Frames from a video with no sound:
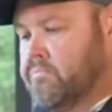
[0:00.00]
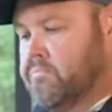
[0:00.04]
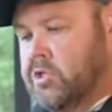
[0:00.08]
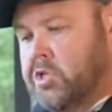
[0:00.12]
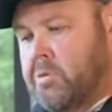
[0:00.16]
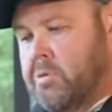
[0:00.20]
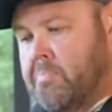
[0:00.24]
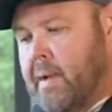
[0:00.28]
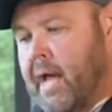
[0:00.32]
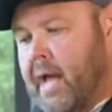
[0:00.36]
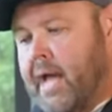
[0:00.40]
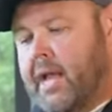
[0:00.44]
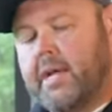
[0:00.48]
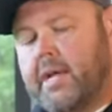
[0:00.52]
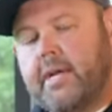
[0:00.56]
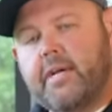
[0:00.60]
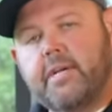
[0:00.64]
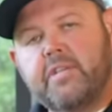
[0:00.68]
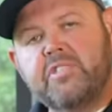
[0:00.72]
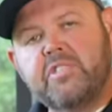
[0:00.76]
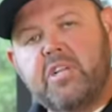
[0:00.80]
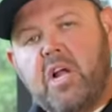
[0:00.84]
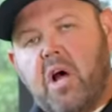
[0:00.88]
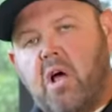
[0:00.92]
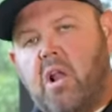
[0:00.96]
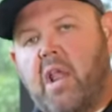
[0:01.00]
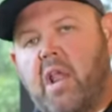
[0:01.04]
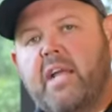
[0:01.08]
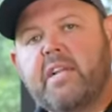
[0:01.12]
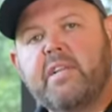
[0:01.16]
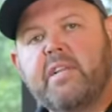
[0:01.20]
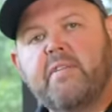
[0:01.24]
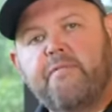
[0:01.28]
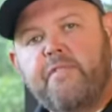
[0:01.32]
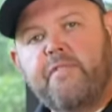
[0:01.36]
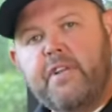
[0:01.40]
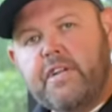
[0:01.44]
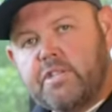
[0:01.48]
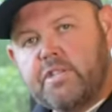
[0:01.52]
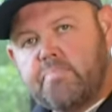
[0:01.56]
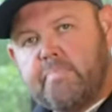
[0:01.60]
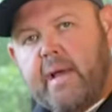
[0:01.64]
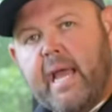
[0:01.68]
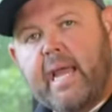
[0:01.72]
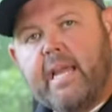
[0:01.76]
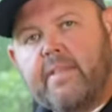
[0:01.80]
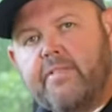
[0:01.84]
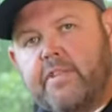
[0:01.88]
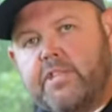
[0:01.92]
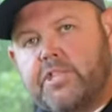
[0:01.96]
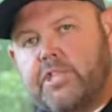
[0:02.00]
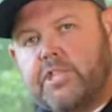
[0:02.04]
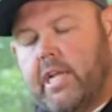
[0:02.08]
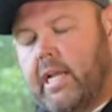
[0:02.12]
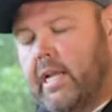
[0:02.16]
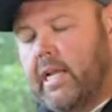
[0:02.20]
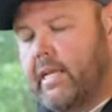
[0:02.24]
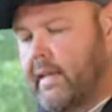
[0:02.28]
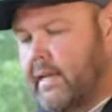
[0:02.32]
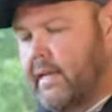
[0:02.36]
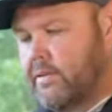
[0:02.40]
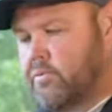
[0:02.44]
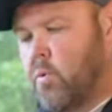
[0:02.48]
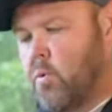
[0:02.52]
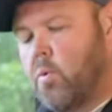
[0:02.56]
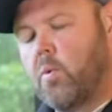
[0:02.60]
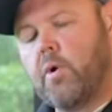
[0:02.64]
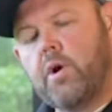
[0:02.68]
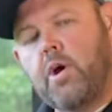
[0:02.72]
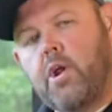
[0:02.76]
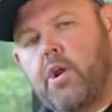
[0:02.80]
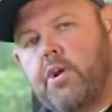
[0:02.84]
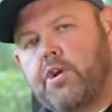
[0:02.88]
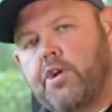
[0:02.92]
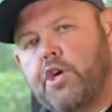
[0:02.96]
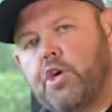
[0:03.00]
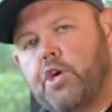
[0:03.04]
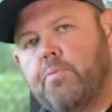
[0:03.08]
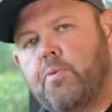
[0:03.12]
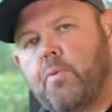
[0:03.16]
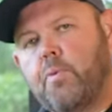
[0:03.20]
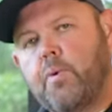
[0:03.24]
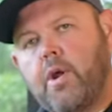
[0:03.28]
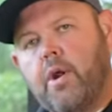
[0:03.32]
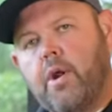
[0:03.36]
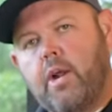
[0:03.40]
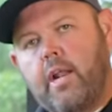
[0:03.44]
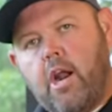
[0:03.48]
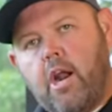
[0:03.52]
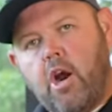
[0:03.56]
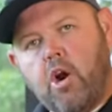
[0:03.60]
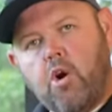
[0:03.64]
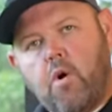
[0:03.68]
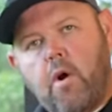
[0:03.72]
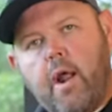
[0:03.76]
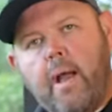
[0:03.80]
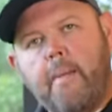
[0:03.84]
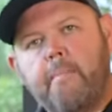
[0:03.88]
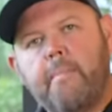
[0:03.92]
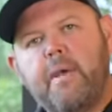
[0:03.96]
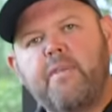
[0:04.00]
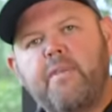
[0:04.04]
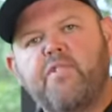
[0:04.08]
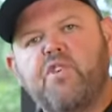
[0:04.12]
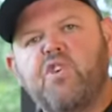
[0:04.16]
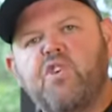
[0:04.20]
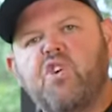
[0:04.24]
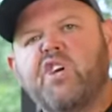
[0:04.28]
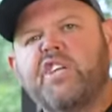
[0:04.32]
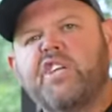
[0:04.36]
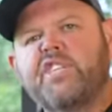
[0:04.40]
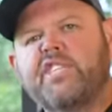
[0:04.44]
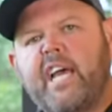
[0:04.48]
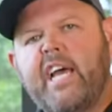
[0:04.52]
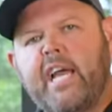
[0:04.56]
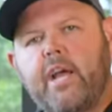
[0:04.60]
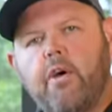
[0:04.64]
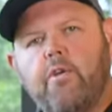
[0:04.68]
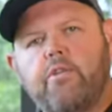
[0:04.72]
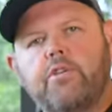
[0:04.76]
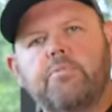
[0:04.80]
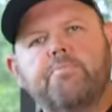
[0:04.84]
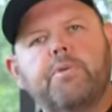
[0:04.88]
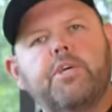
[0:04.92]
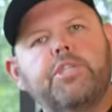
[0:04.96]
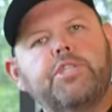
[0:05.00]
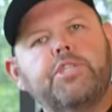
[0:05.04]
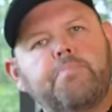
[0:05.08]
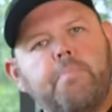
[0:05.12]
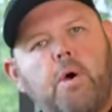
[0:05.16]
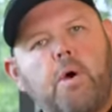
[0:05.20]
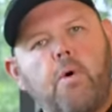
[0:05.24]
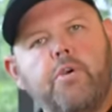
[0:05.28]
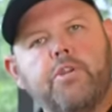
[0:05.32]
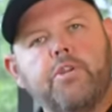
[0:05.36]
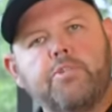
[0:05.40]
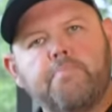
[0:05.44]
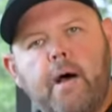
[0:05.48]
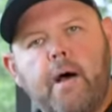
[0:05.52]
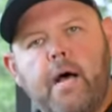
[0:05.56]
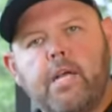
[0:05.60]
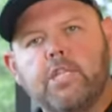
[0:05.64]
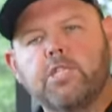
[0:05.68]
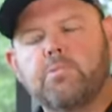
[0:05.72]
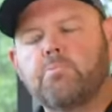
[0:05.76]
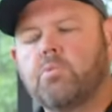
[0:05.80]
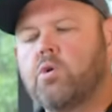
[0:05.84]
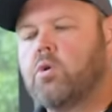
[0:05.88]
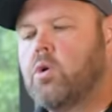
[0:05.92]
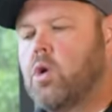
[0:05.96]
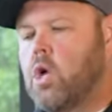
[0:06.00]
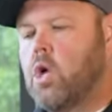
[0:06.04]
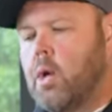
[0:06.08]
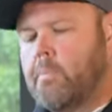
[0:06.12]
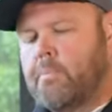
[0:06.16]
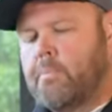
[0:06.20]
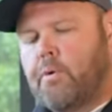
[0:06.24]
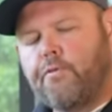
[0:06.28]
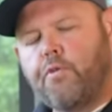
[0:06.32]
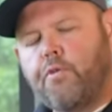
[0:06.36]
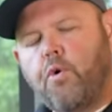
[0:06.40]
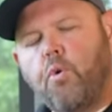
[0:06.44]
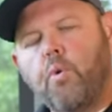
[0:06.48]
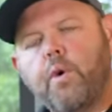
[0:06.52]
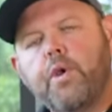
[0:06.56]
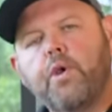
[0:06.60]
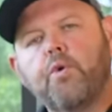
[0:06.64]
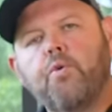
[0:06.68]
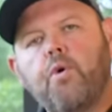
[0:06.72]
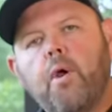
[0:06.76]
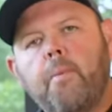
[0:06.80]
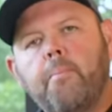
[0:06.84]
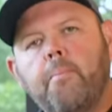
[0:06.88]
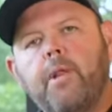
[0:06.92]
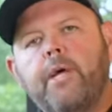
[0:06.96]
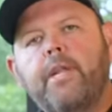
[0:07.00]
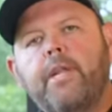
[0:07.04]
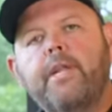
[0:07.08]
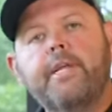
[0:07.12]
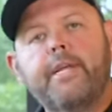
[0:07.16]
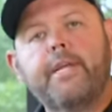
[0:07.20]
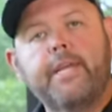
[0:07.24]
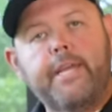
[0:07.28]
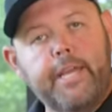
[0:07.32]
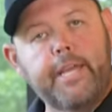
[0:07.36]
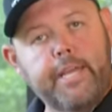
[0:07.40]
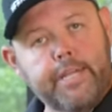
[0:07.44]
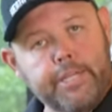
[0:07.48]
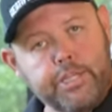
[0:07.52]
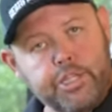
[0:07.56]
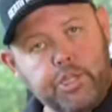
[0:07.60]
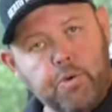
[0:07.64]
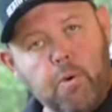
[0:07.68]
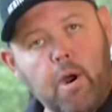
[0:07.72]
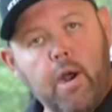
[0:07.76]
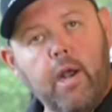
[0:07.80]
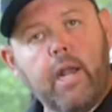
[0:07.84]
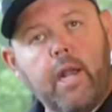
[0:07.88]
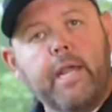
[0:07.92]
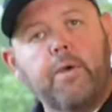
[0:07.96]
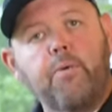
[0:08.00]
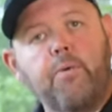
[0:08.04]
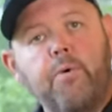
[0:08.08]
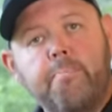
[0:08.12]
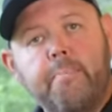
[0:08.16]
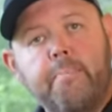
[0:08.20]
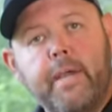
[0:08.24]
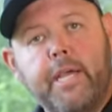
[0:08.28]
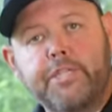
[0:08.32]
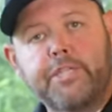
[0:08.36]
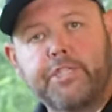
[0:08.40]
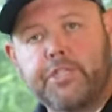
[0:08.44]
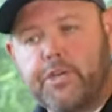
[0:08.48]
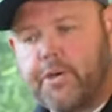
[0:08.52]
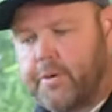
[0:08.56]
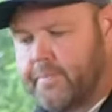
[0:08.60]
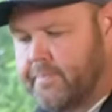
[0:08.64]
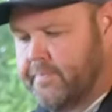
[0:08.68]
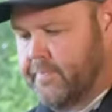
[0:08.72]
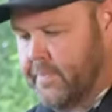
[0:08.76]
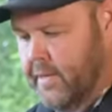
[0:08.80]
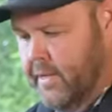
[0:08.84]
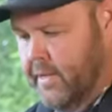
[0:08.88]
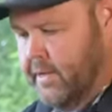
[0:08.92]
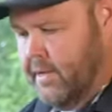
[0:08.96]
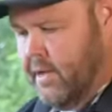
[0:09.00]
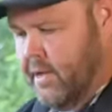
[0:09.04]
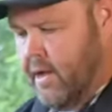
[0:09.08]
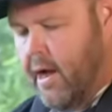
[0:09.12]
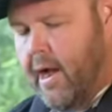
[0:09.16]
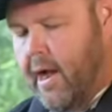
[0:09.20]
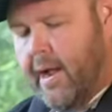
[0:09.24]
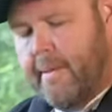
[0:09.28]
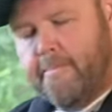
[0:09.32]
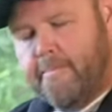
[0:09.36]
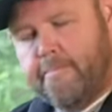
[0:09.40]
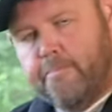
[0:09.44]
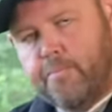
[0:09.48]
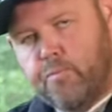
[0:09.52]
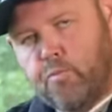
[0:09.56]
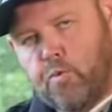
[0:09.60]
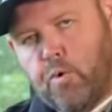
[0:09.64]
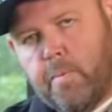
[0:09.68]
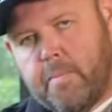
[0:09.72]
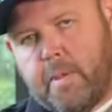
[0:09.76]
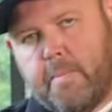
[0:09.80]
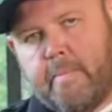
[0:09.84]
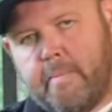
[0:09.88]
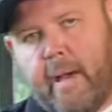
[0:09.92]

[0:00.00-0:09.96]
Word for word: tomatoes and all that to finish making the chili, that's what we're gonna do. But we're gonna let our ground beef cook and take on as much smoke as possible before we crumble it into our liquid mixture. All right, we'll be